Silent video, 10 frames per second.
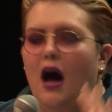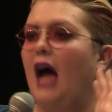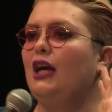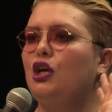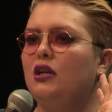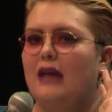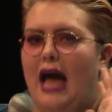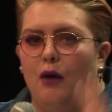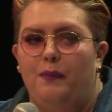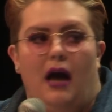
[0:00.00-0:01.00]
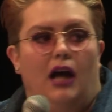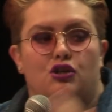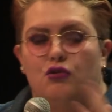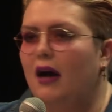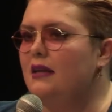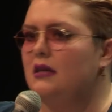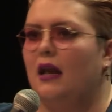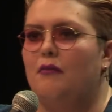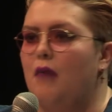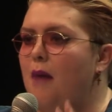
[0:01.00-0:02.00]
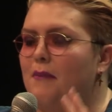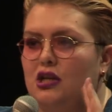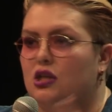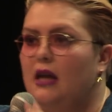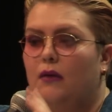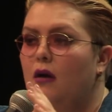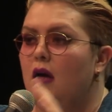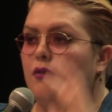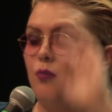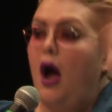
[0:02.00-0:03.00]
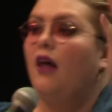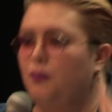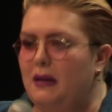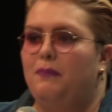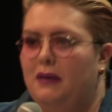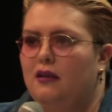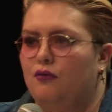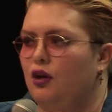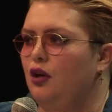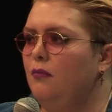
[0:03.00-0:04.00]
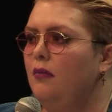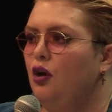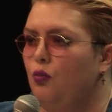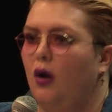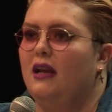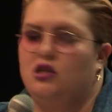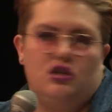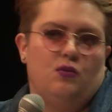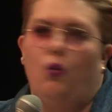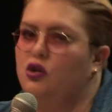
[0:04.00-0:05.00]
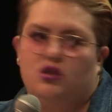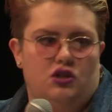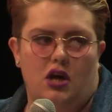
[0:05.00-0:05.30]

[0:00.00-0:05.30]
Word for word: I couldn't help it. I tried to like imagine there were other people in the room who wanted to just watch the